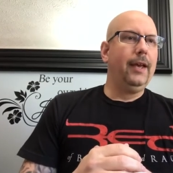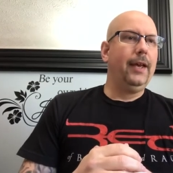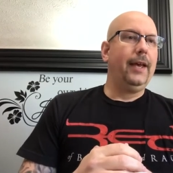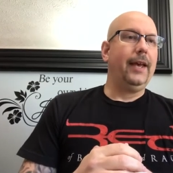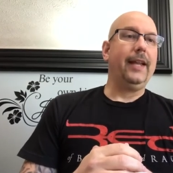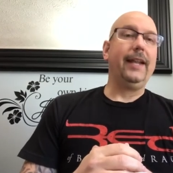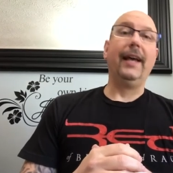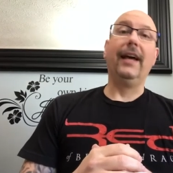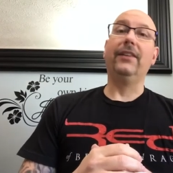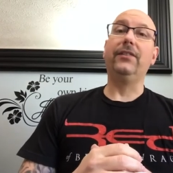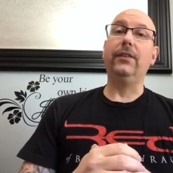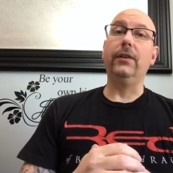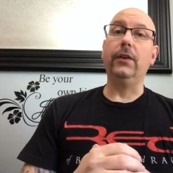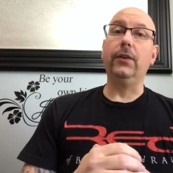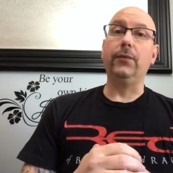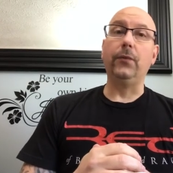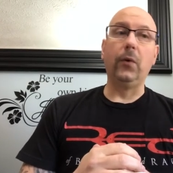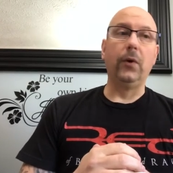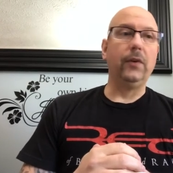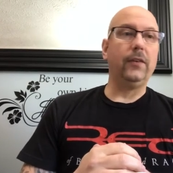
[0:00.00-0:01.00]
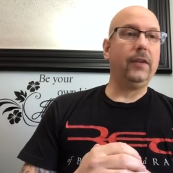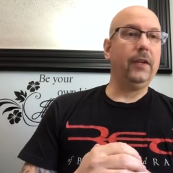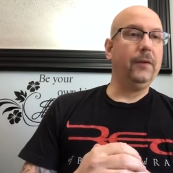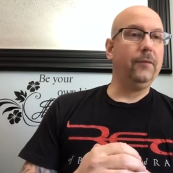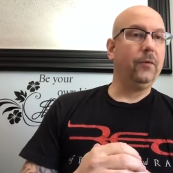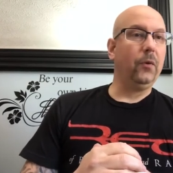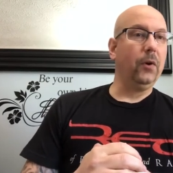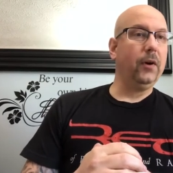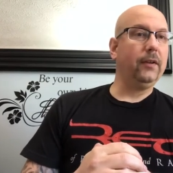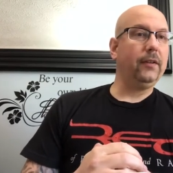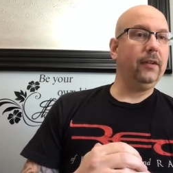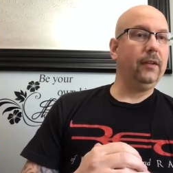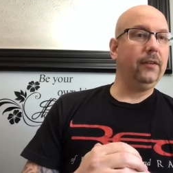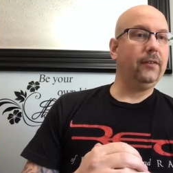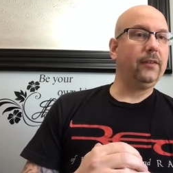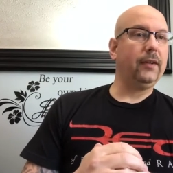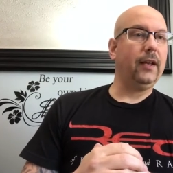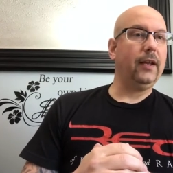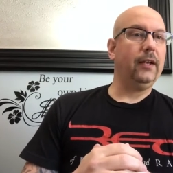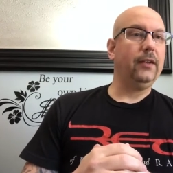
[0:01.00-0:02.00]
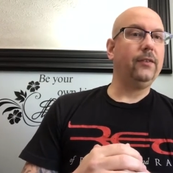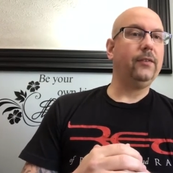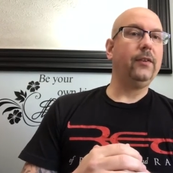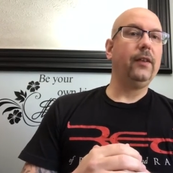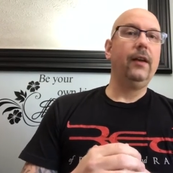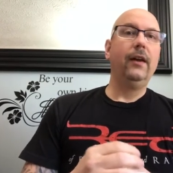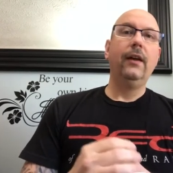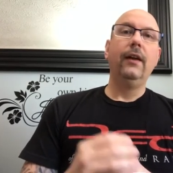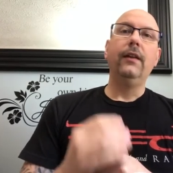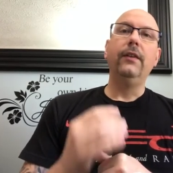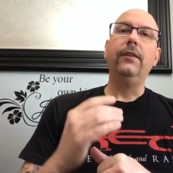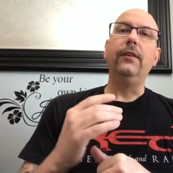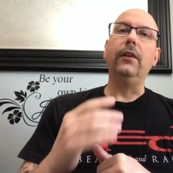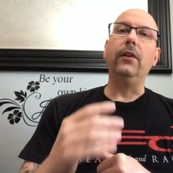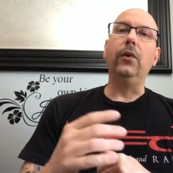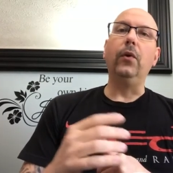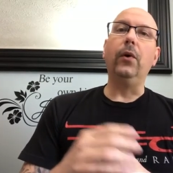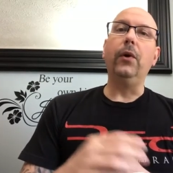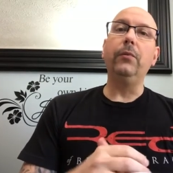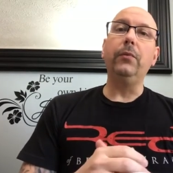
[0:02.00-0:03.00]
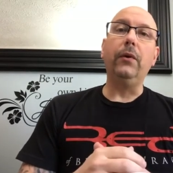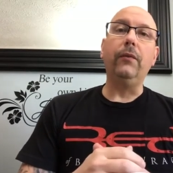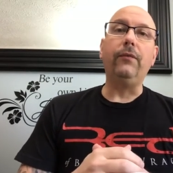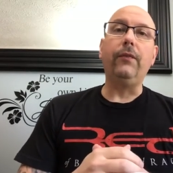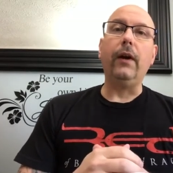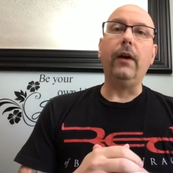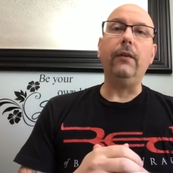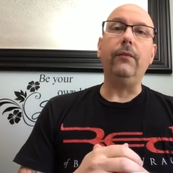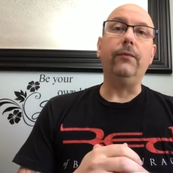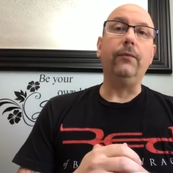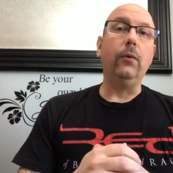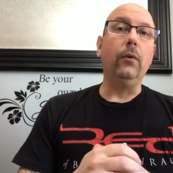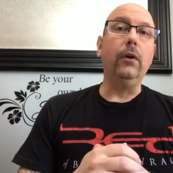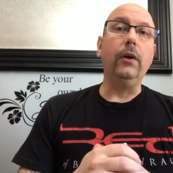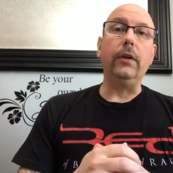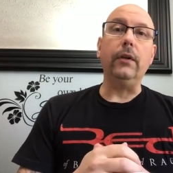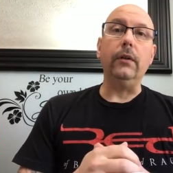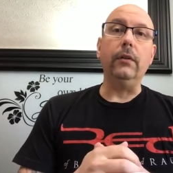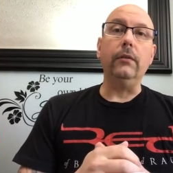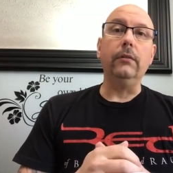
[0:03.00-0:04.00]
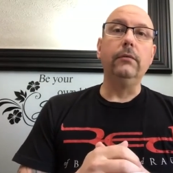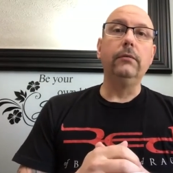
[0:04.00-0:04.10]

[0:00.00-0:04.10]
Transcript: And Exodus 14 14 says, The Lord will fight for you,